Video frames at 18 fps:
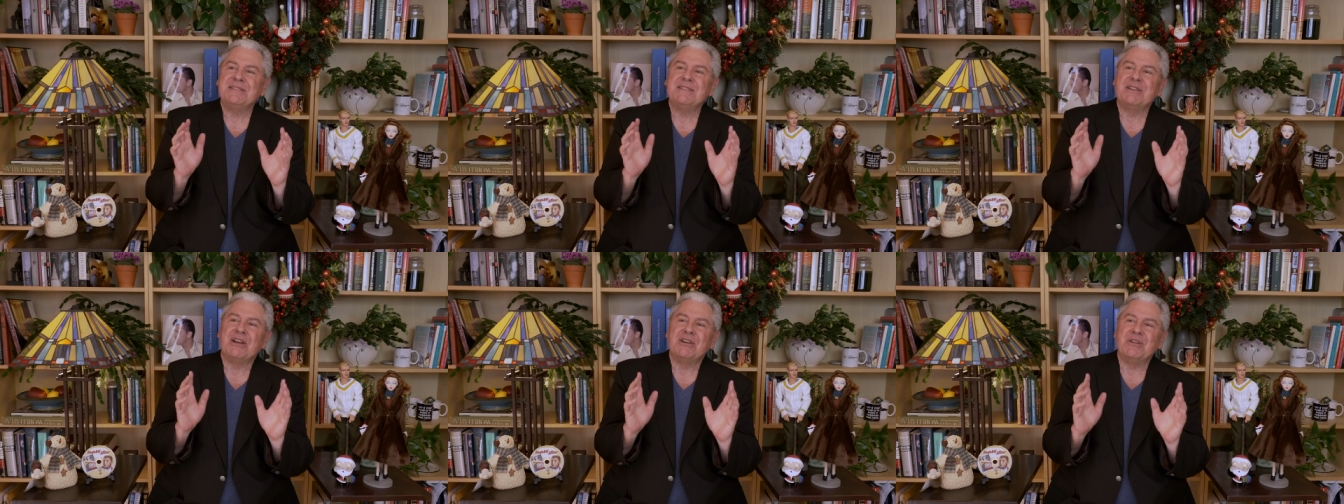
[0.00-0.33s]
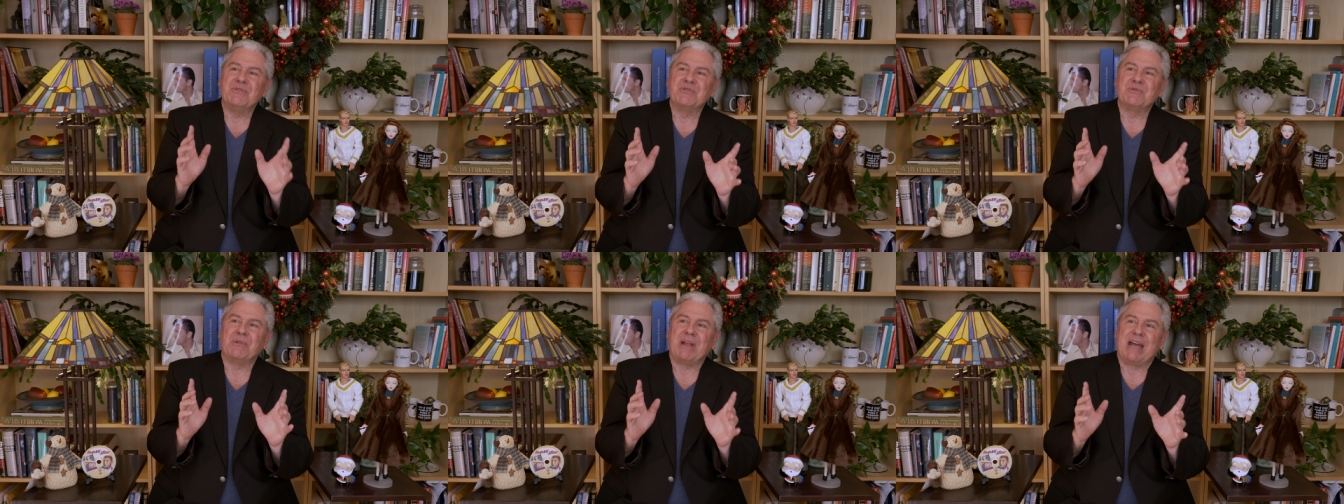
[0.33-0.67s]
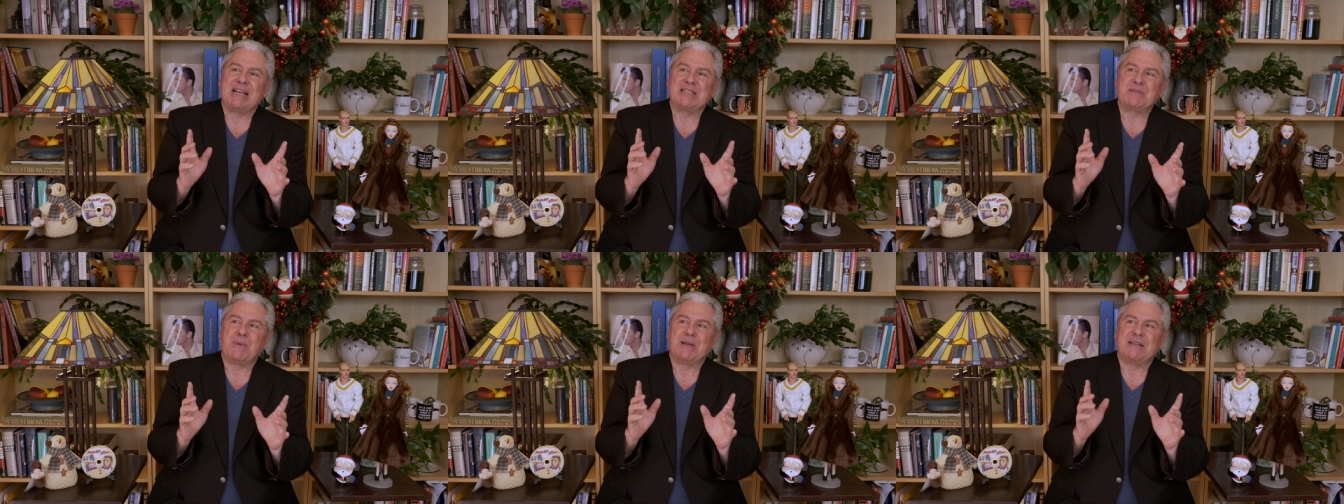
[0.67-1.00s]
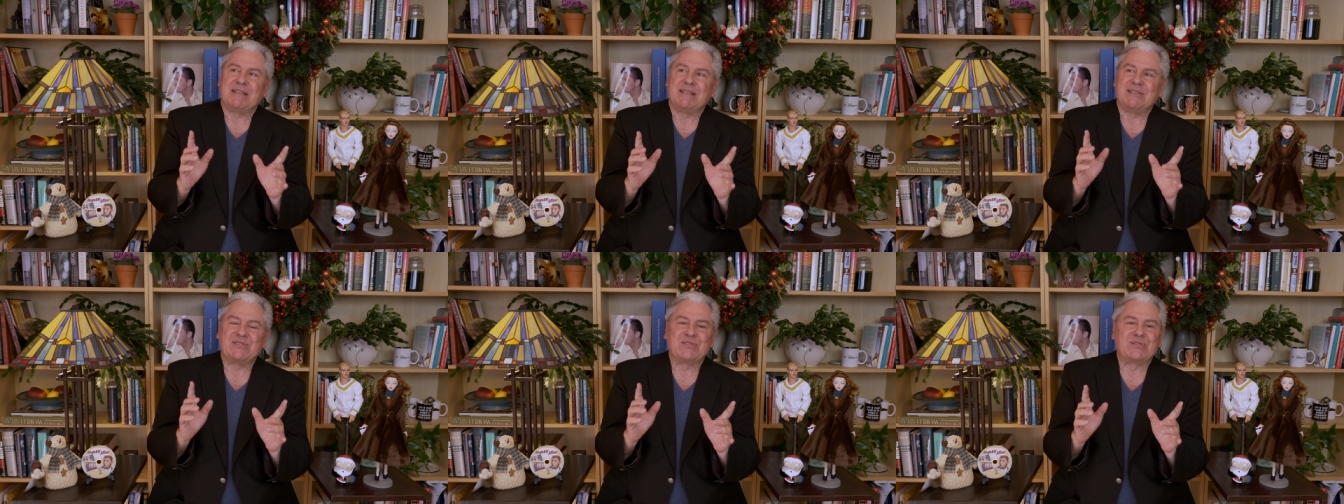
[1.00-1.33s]
is an unusual aspect
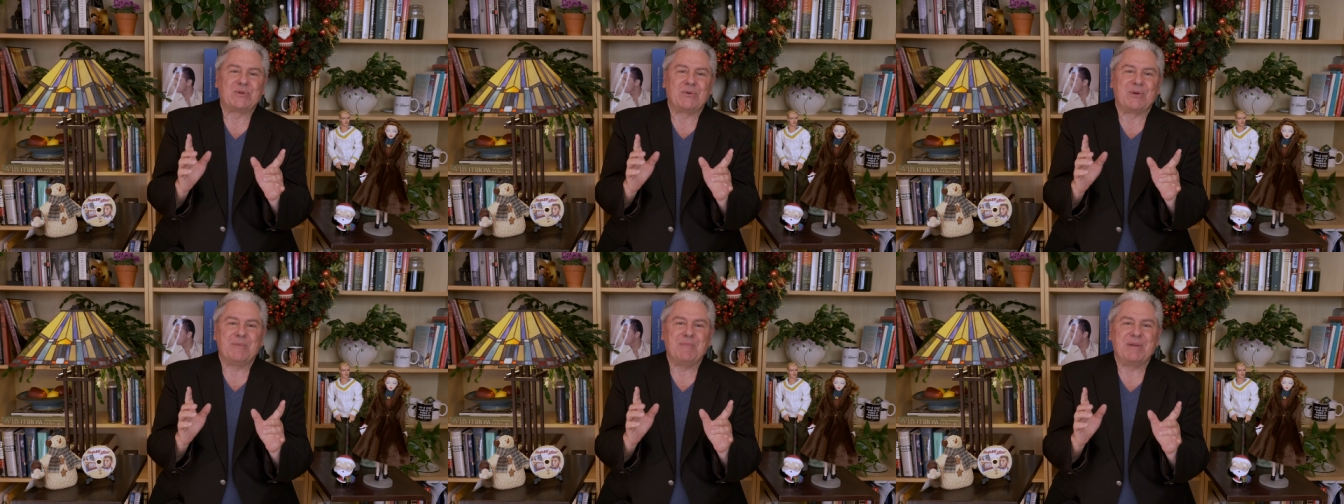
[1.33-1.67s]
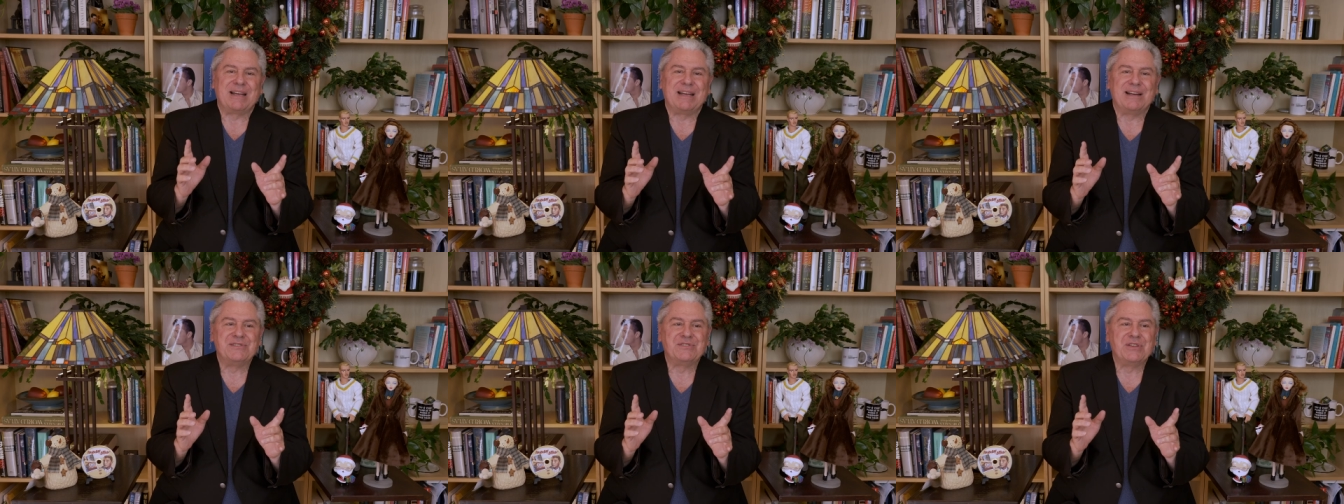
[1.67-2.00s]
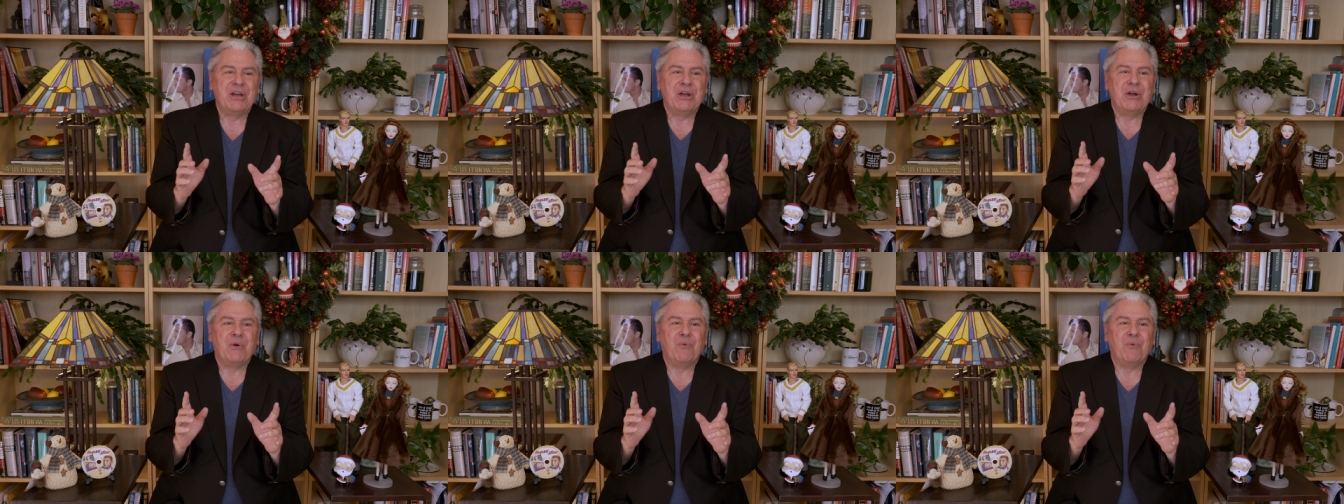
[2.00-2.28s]
of this story because